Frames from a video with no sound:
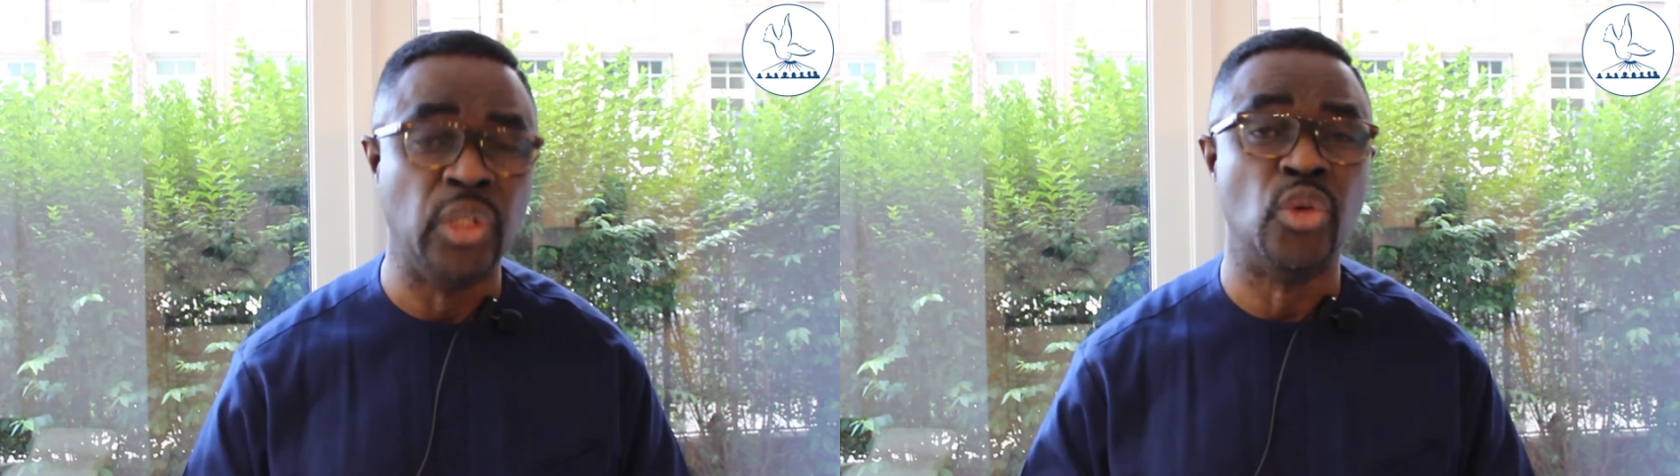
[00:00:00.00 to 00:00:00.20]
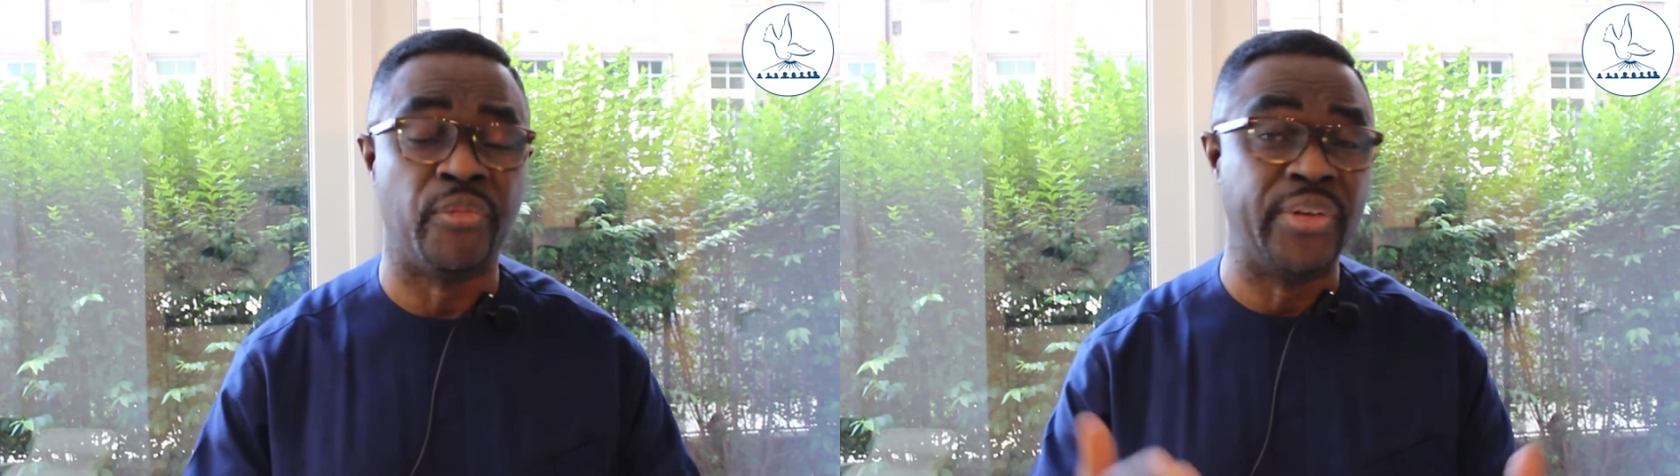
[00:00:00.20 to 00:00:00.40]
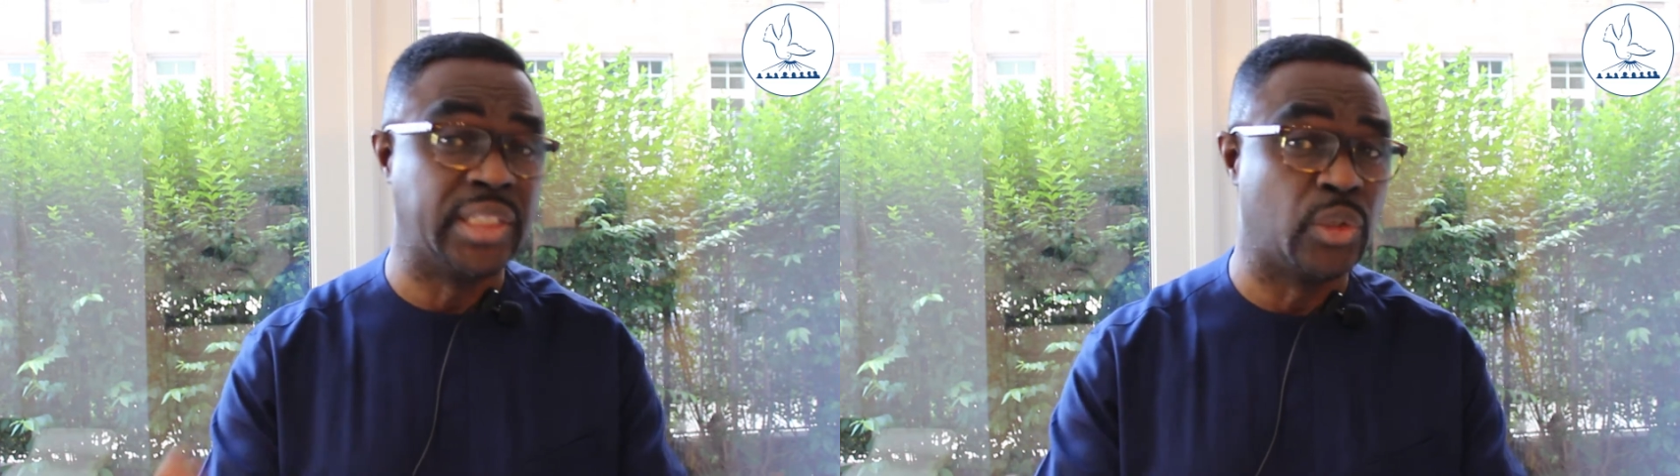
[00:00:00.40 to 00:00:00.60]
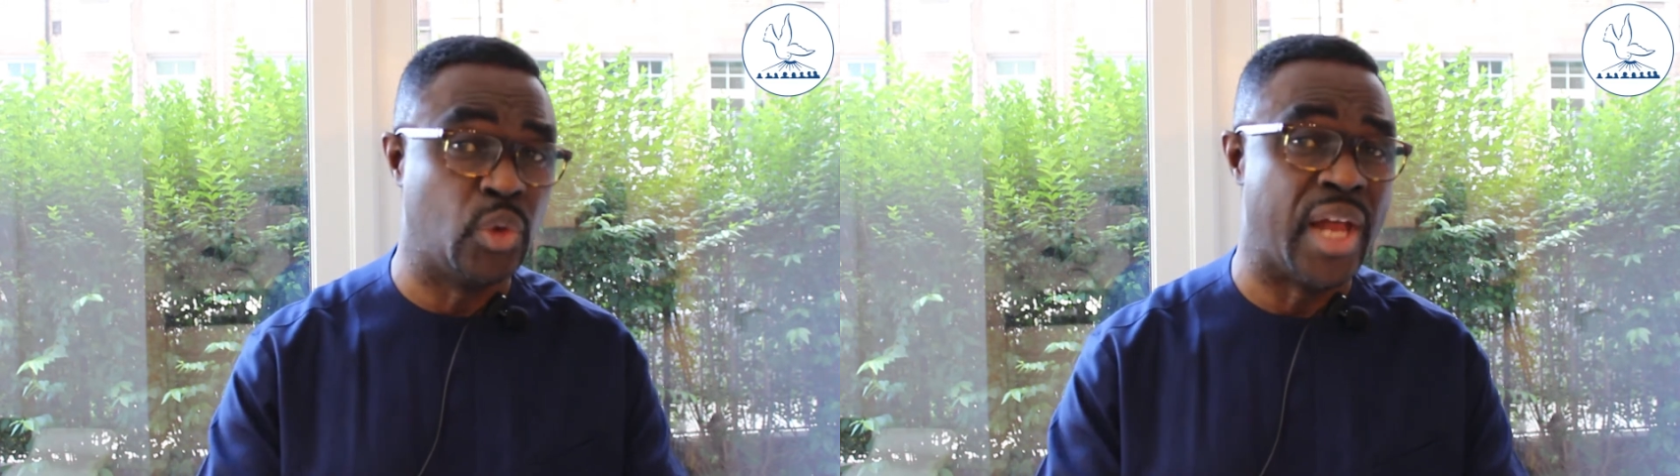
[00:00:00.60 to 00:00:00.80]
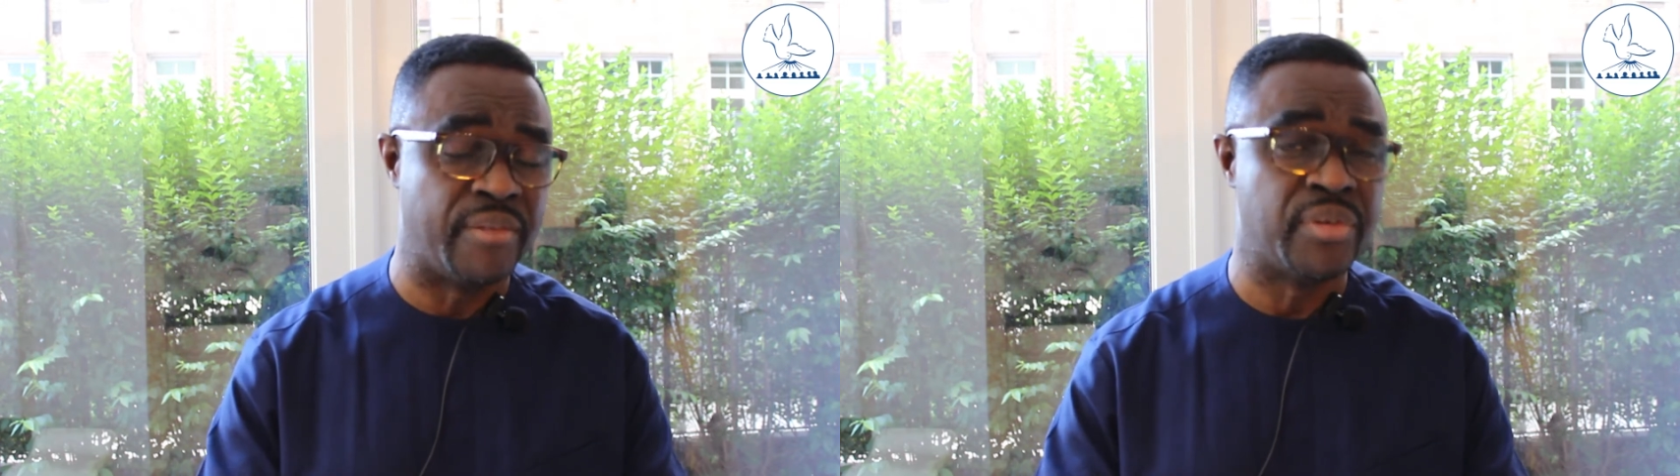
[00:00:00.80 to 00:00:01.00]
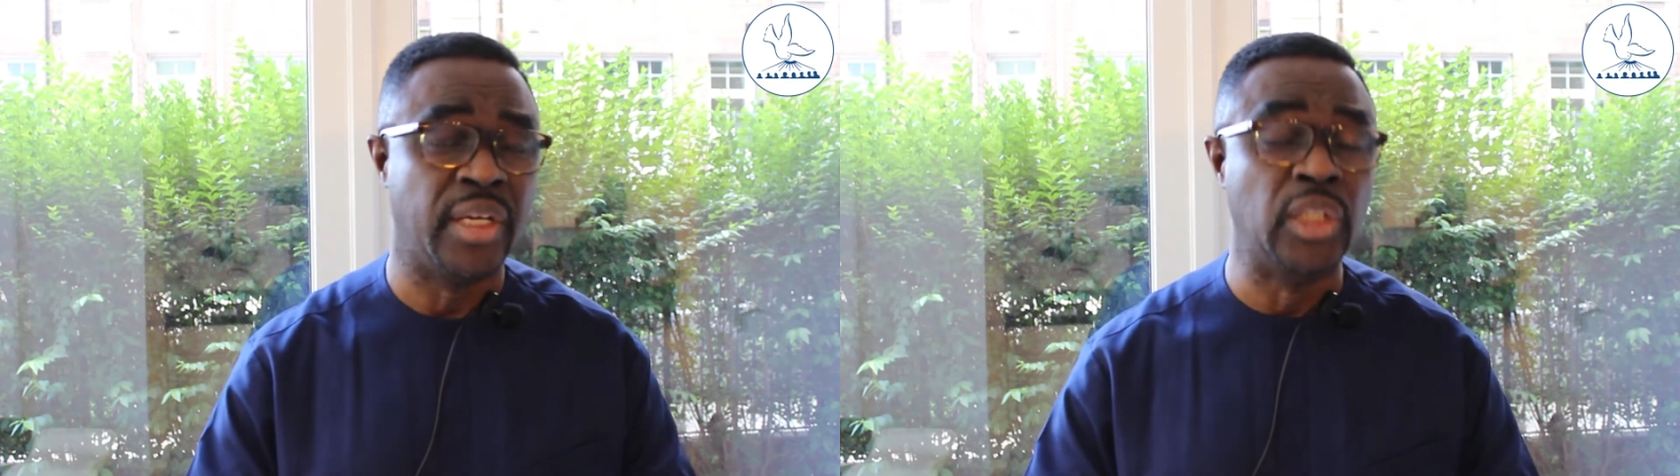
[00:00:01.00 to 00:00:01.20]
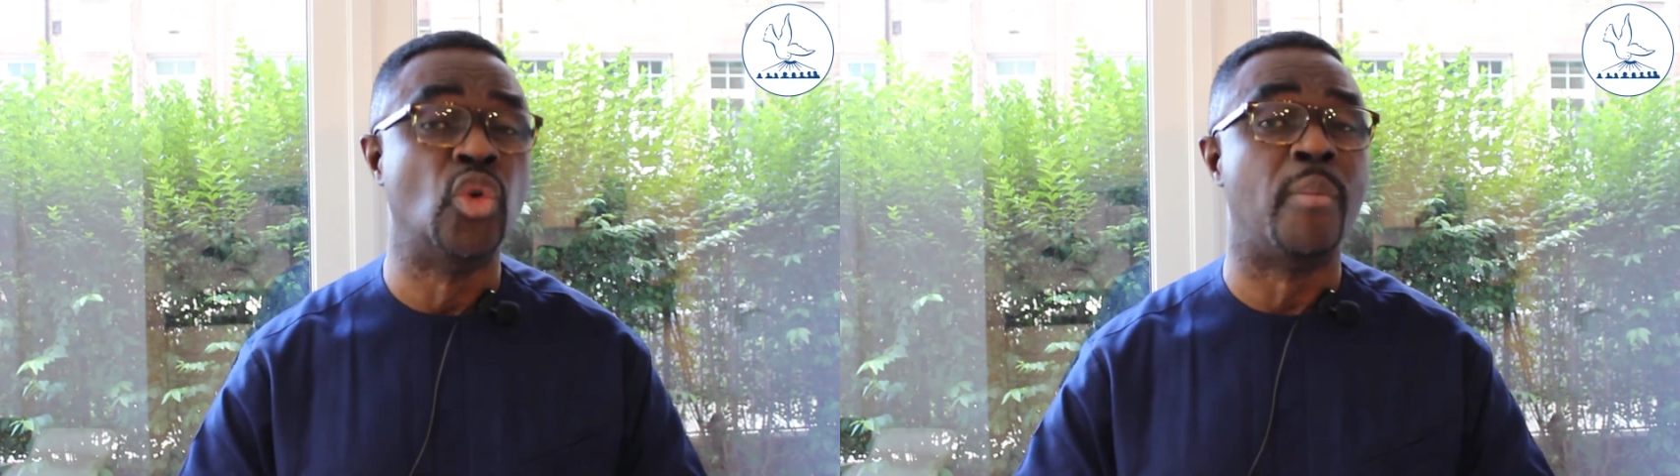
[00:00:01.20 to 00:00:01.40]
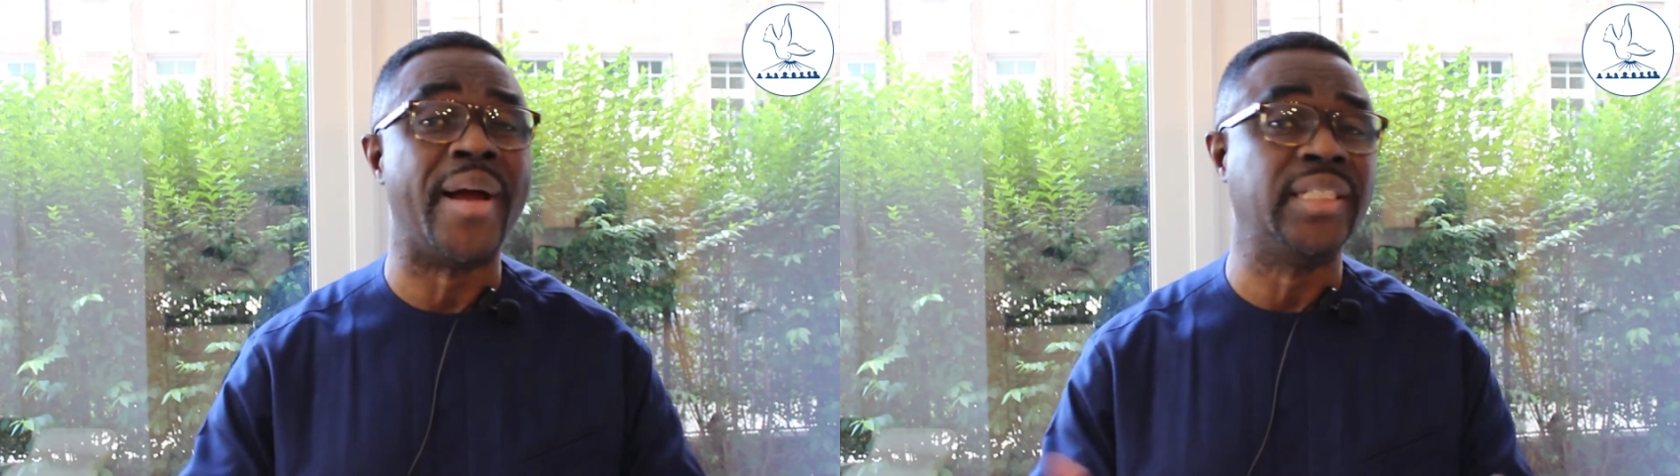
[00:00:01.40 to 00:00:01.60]
in your physical life,
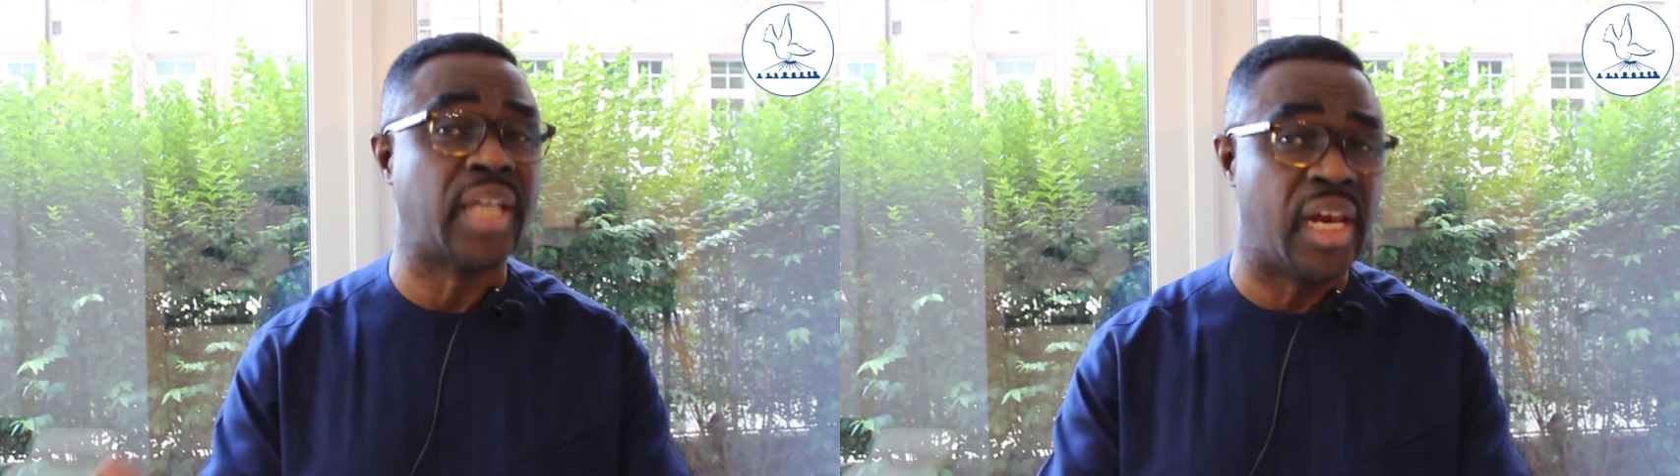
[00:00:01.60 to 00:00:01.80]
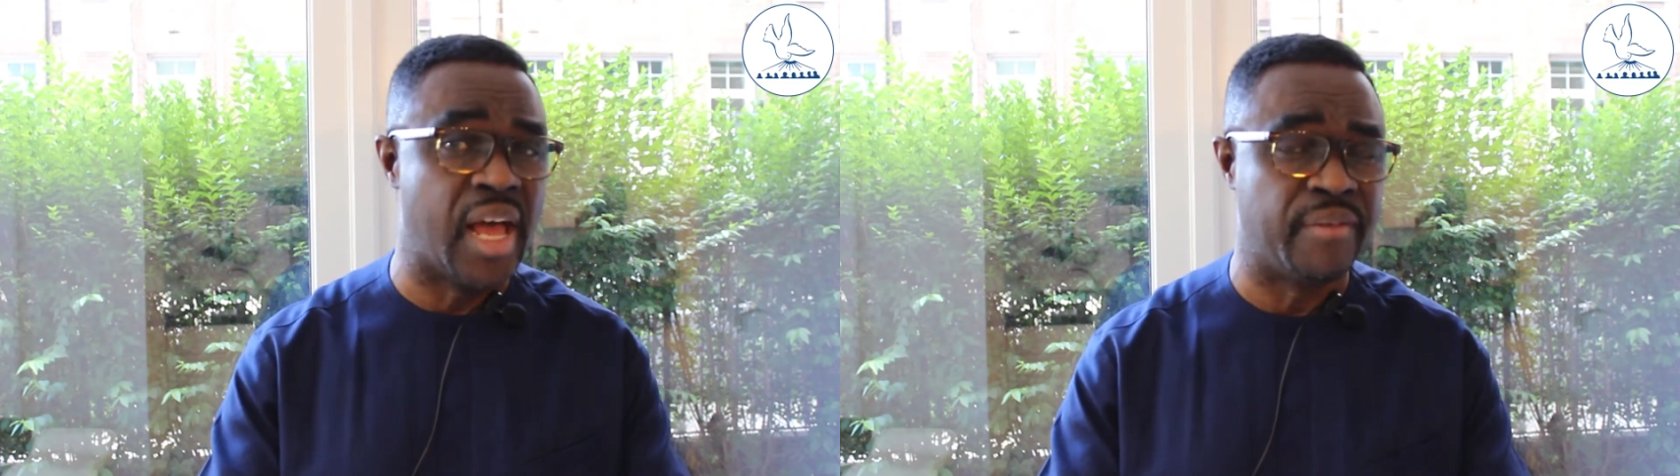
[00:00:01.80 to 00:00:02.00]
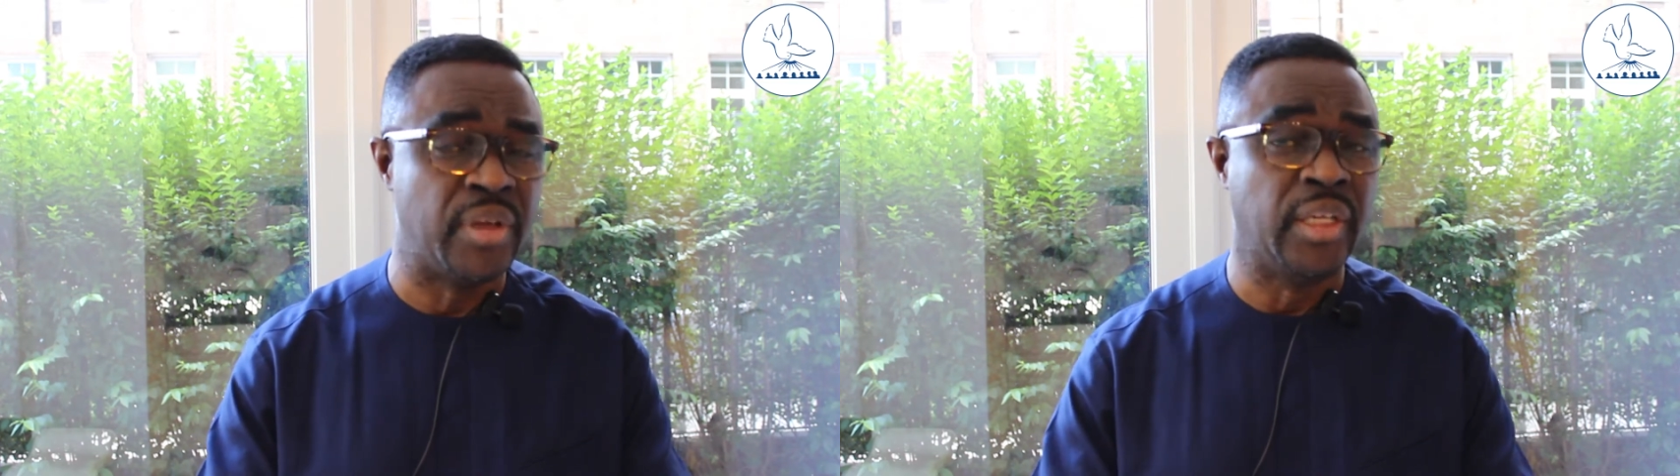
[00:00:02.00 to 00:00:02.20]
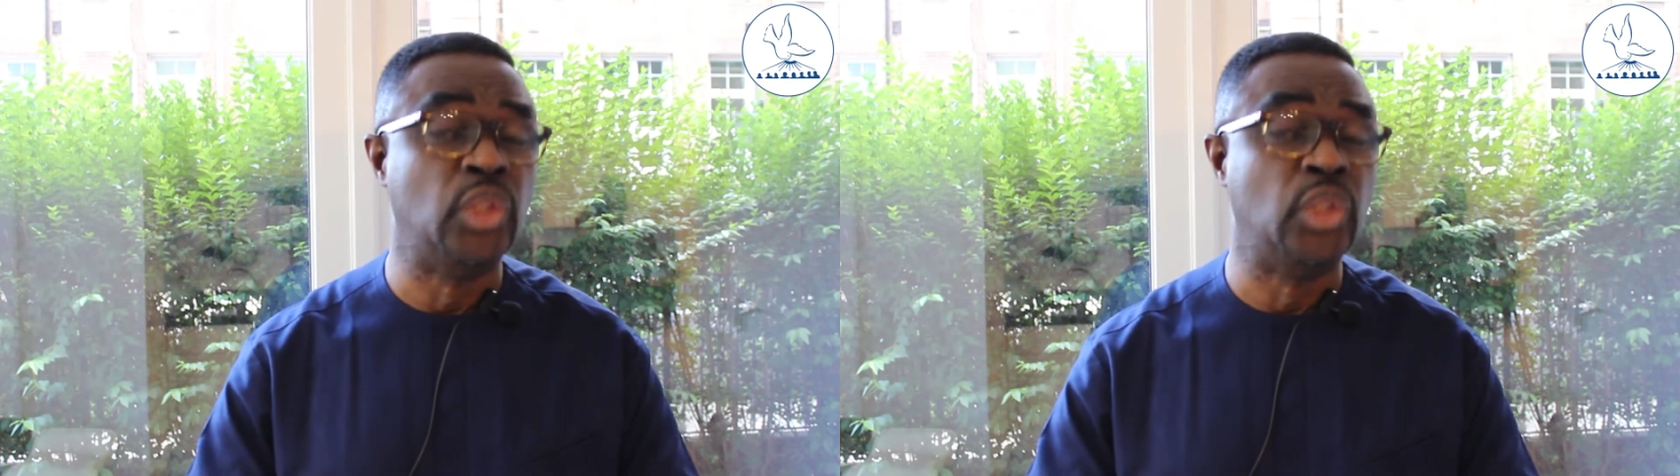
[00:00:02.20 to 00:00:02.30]
in your marital life,